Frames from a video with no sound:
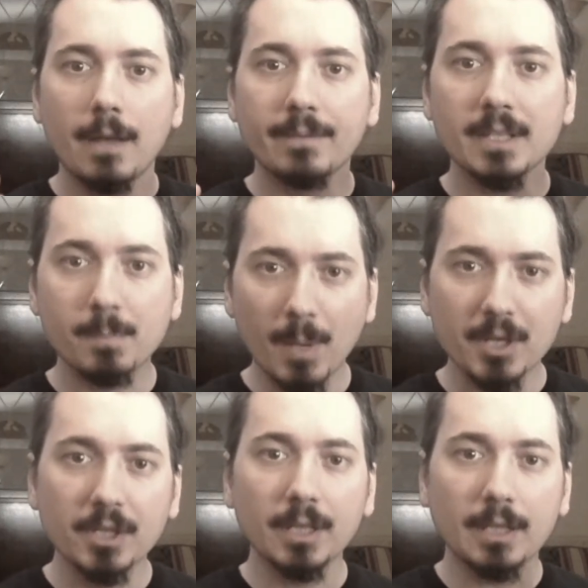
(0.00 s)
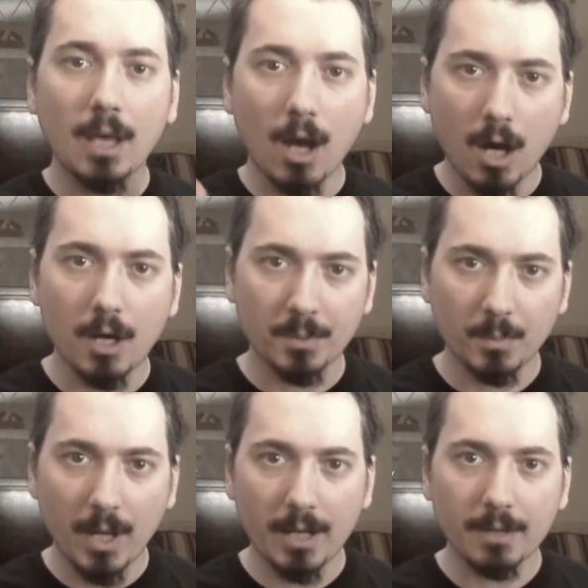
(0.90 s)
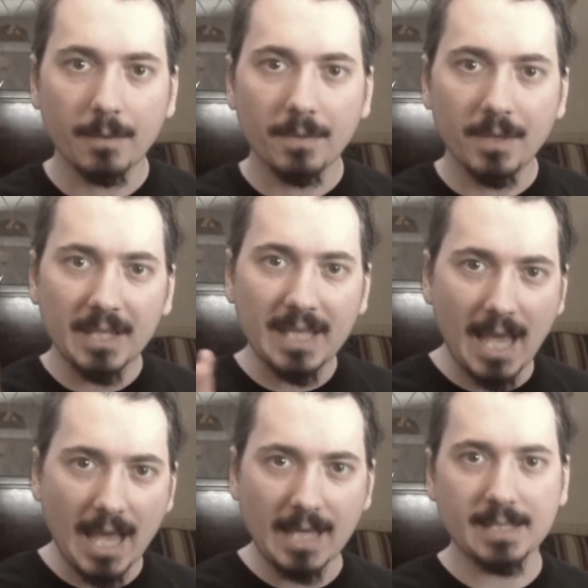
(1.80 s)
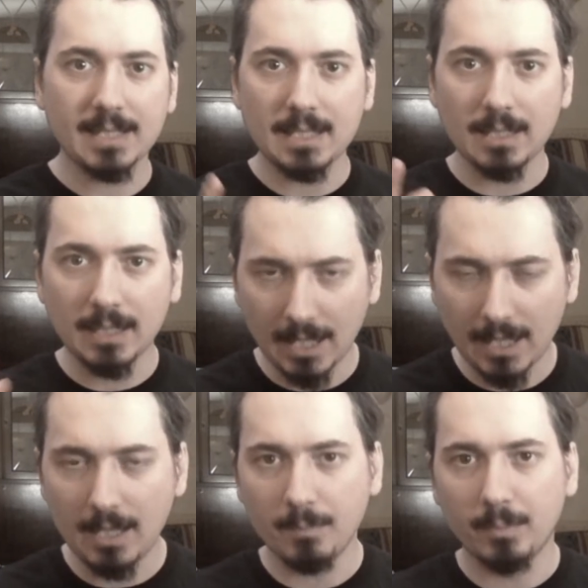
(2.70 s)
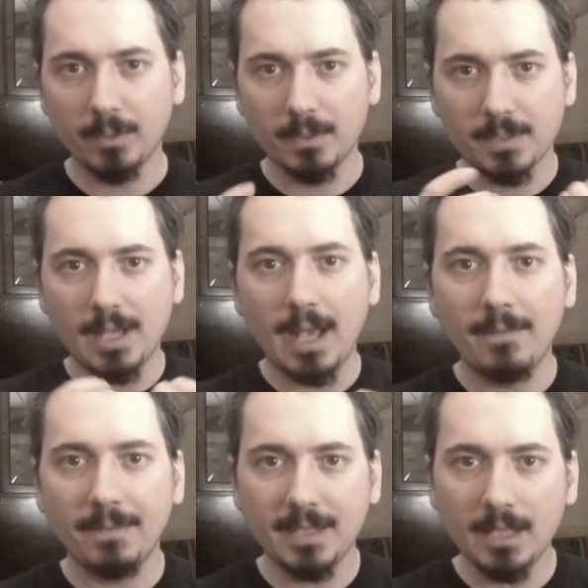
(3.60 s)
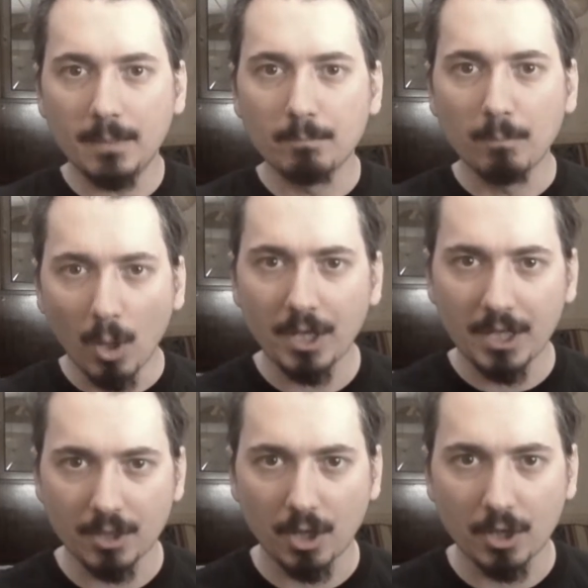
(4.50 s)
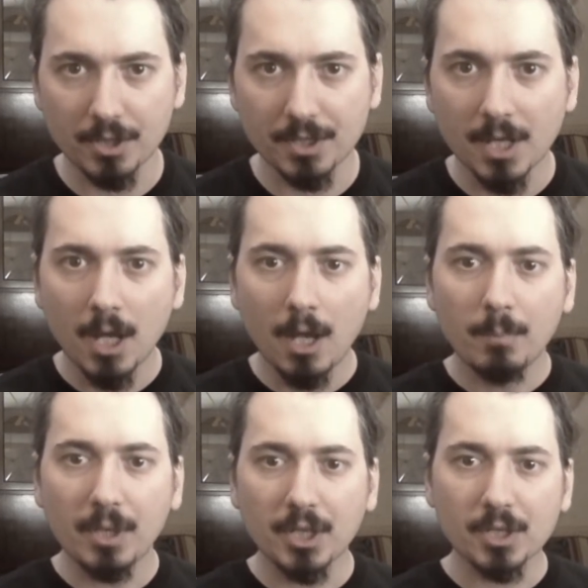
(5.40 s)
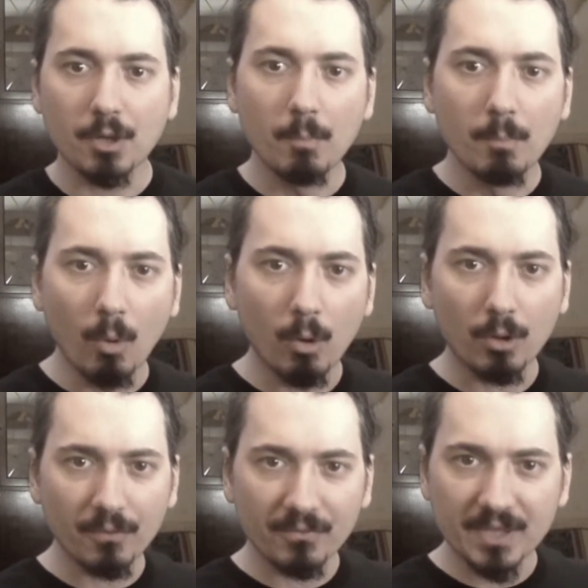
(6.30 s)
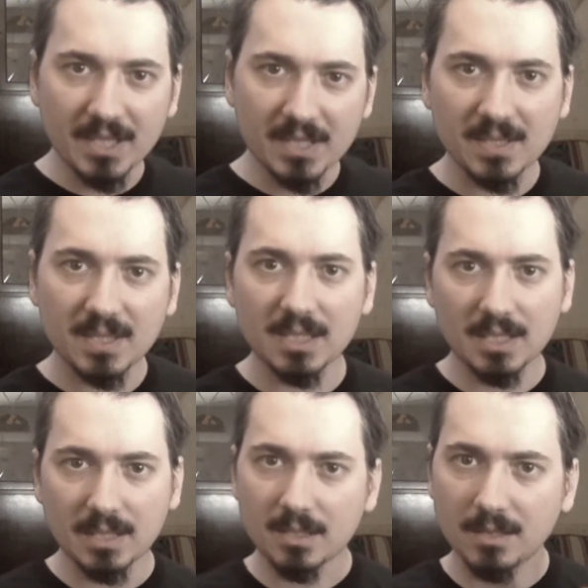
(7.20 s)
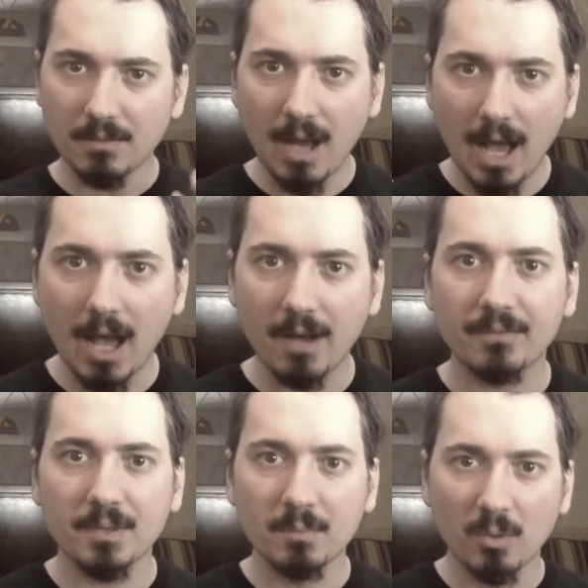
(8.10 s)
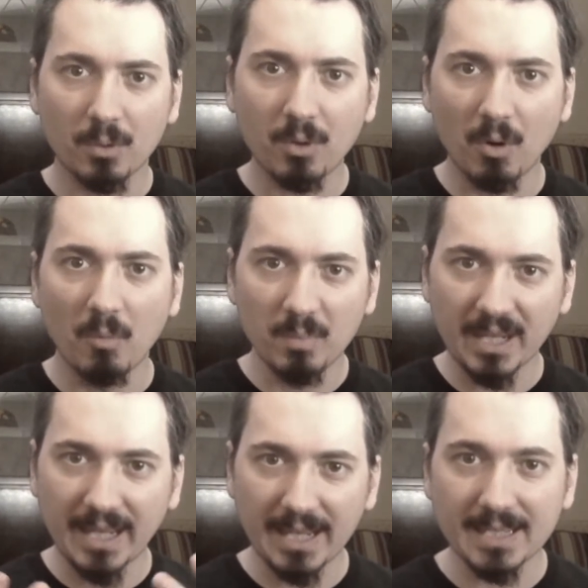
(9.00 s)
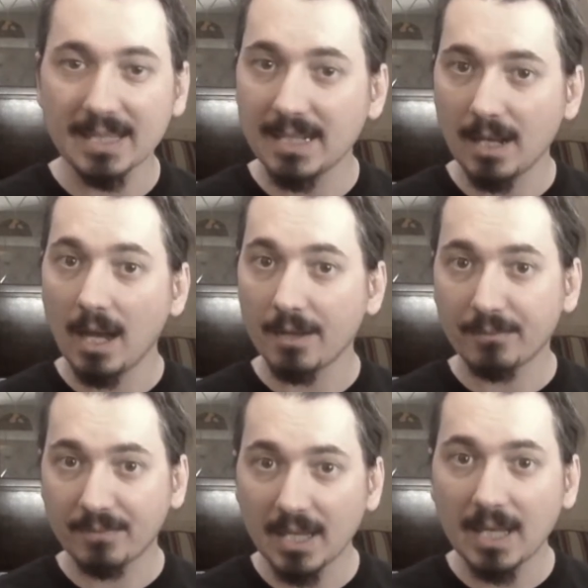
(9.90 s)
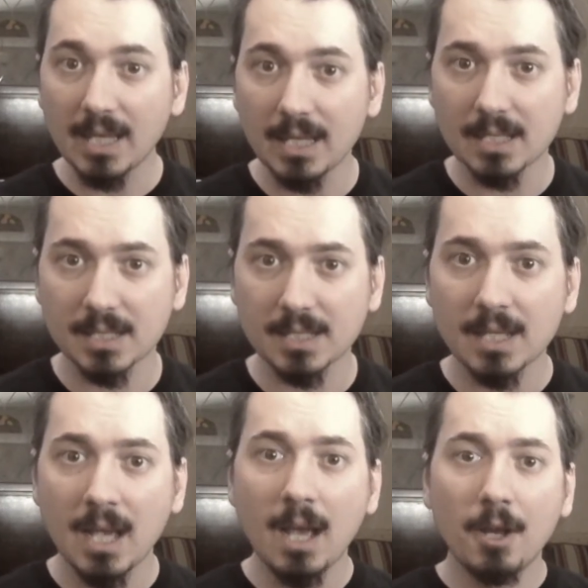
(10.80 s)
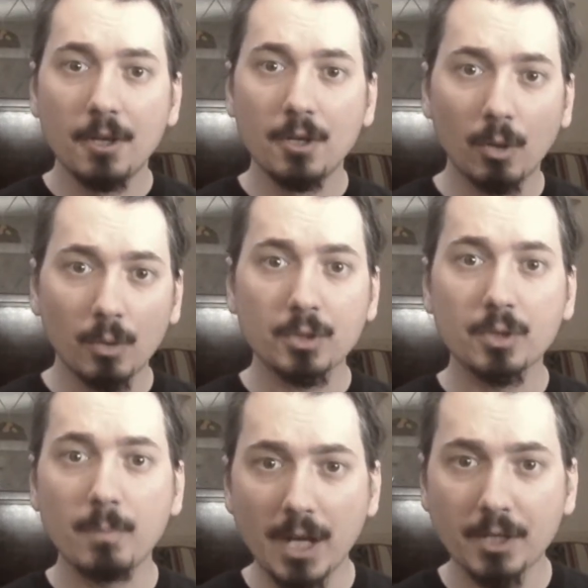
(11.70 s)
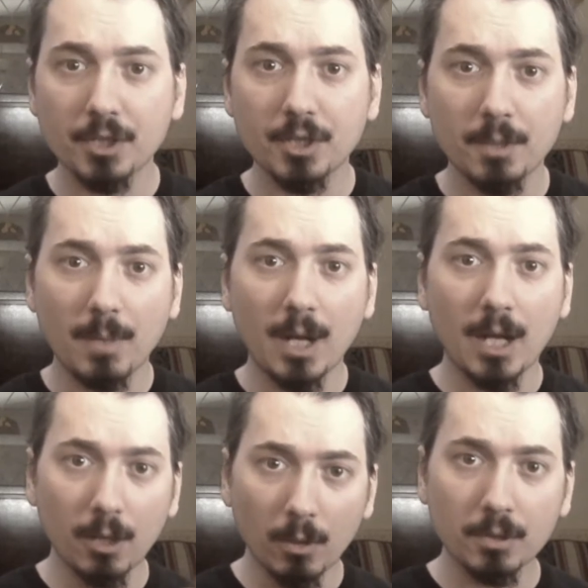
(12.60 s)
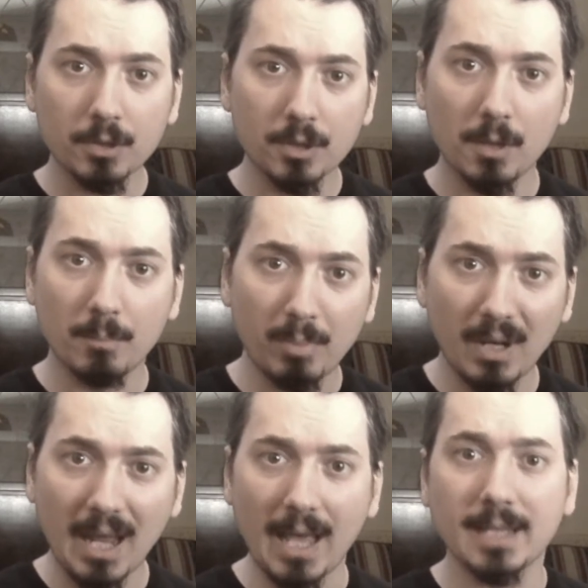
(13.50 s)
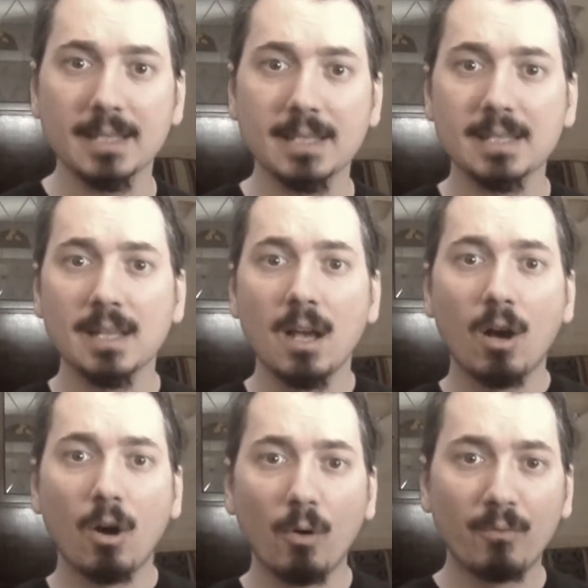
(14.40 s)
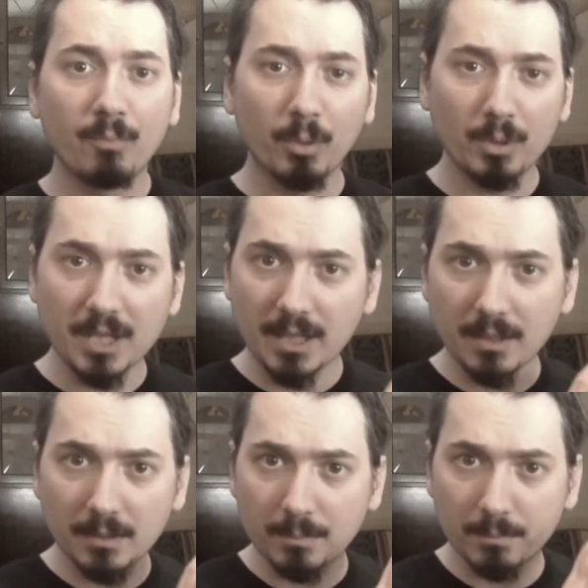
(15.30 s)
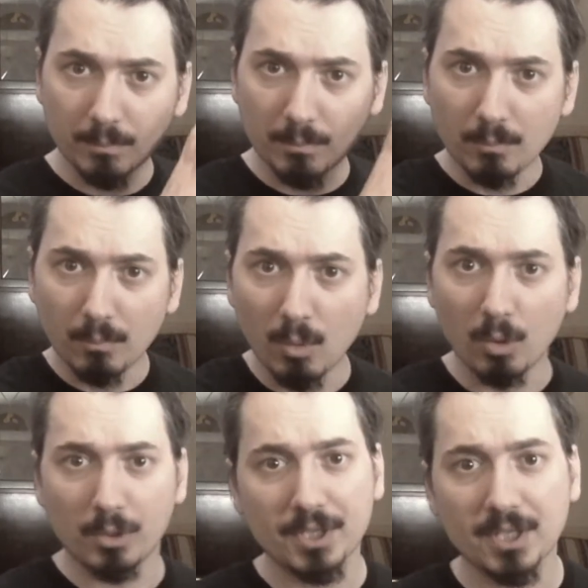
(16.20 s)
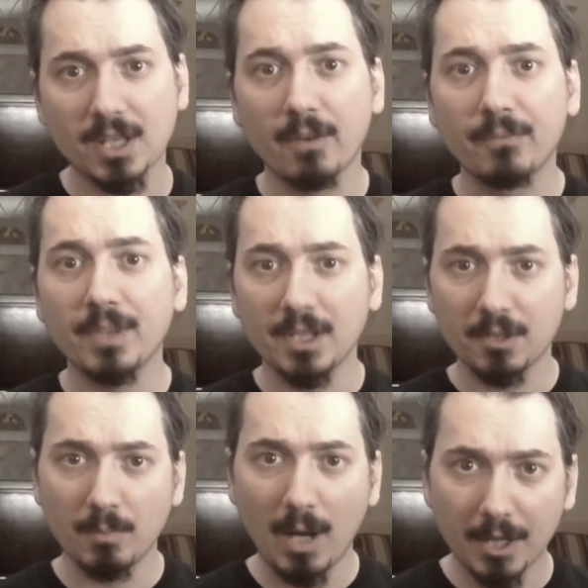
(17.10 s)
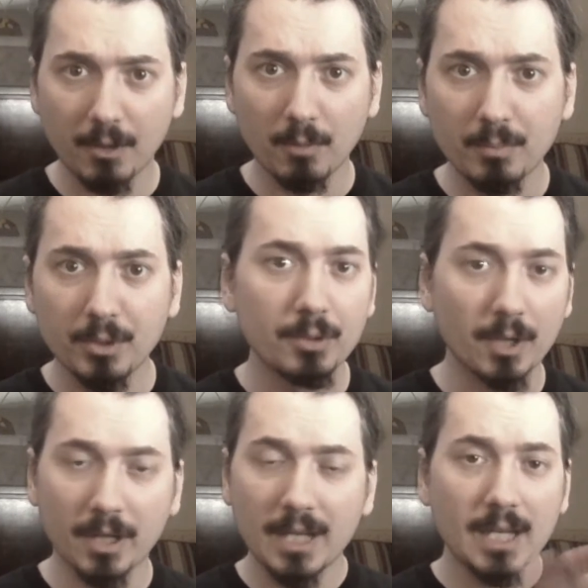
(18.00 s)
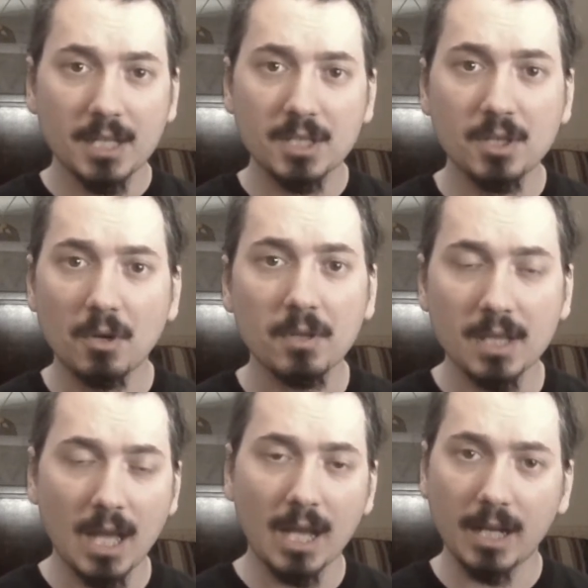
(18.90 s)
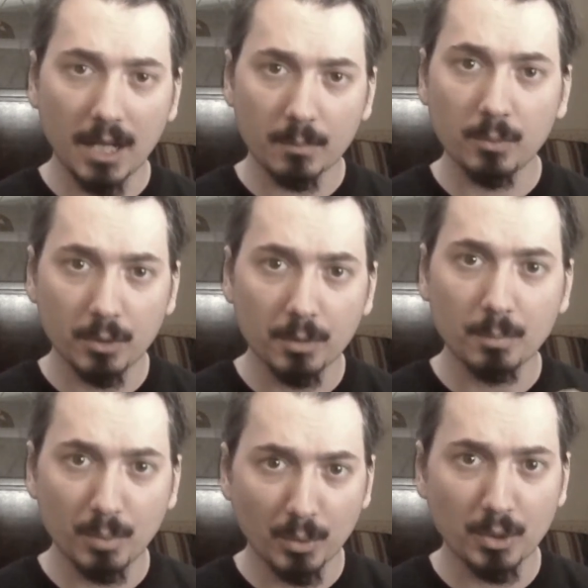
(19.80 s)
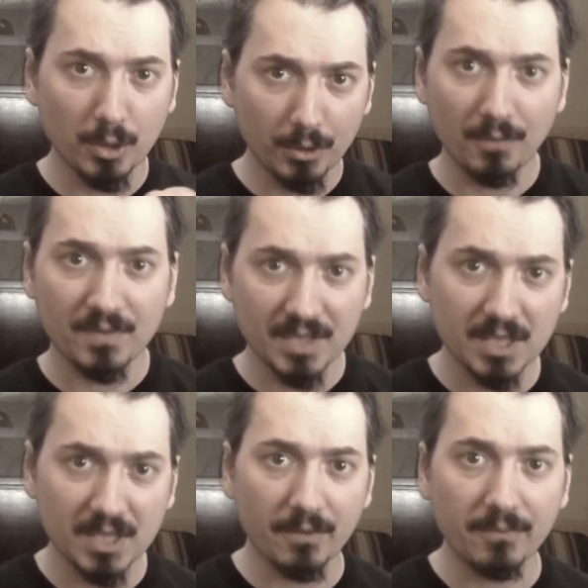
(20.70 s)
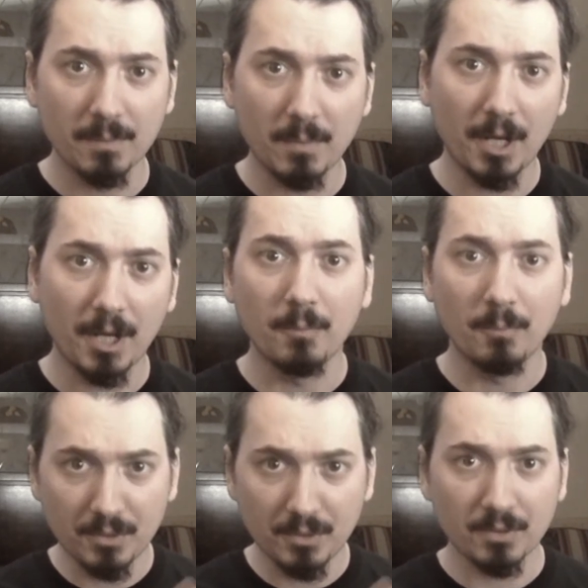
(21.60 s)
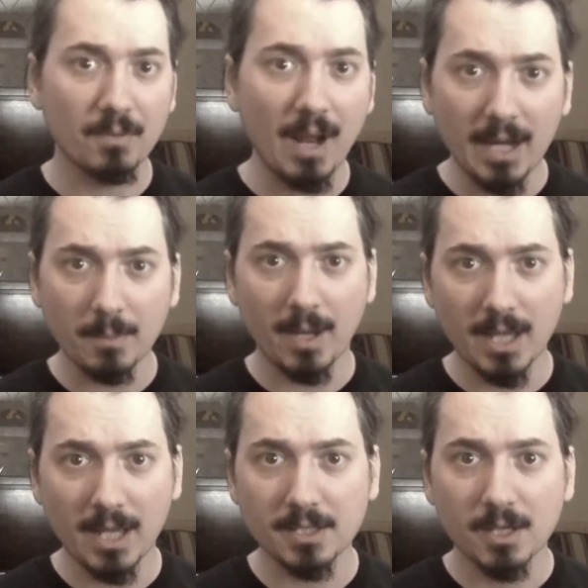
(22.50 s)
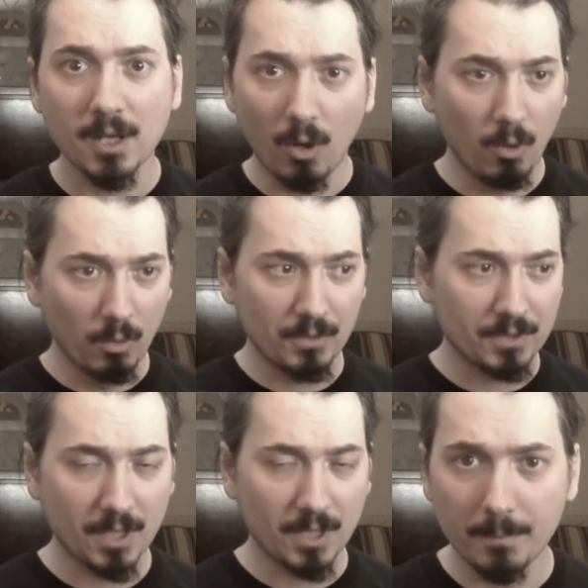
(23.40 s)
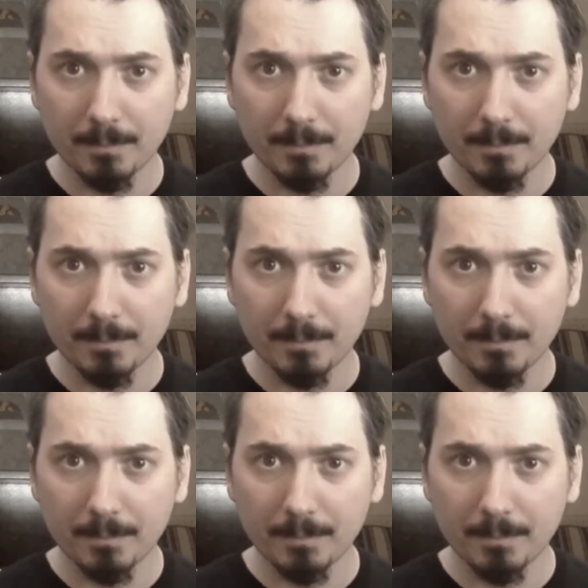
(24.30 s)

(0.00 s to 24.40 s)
Especially the hardware, the case, the cables, and the monitors, because the more of these things you have, the more complicated life is. Not to mention my long-term plans of putting more stuff into my computer. It's not like I wouldn't put a lot of stuff in my computer anyways, all the time.